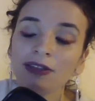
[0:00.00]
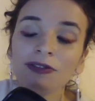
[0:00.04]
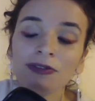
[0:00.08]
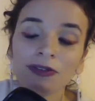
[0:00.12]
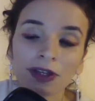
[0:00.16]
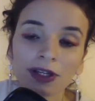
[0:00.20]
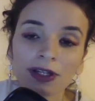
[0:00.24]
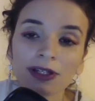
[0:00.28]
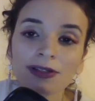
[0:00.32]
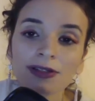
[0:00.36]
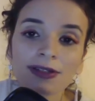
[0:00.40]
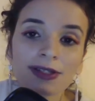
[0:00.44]

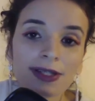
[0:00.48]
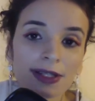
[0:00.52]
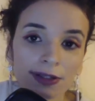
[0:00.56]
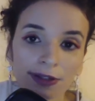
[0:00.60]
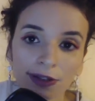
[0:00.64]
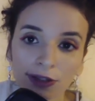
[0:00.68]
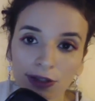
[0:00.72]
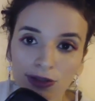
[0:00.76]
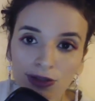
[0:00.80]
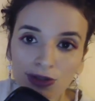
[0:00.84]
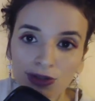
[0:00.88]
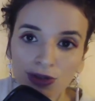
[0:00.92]
feels in
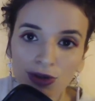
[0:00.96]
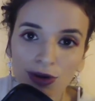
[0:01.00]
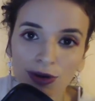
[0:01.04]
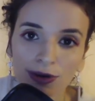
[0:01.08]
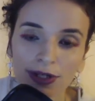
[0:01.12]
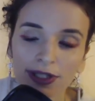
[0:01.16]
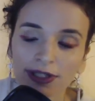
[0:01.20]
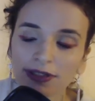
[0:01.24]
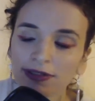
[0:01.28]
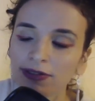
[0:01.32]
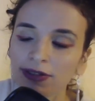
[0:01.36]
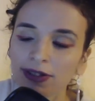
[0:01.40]

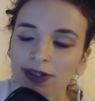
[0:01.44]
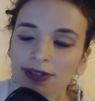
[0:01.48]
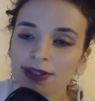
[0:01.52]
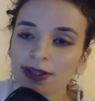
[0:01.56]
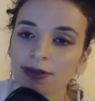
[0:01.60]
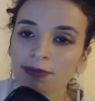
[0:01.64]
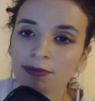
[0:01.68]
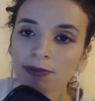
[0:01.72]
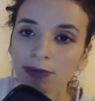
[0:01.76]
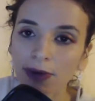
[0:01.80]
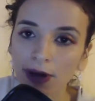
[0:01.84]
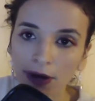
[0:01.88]
control. It feels
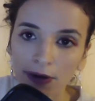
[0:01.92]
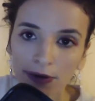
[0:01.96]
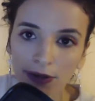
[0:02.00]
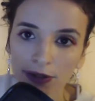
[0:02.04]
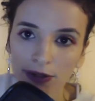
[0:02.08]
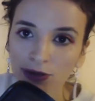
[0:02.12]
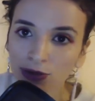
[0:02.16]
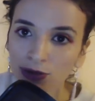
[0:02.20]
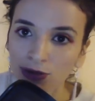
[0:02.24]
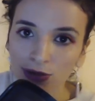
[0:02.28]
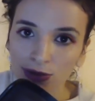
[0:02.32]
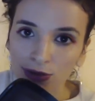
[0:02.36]

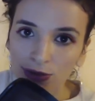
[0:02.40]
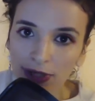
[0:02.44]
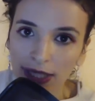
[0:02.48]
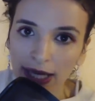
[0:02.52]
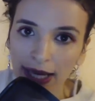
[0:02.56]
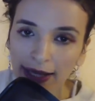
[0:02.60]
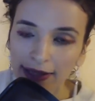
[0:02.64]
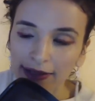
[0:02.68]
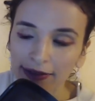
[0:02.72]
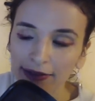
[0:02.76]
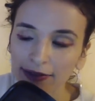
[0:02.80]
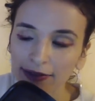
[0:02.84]
empowered to do that.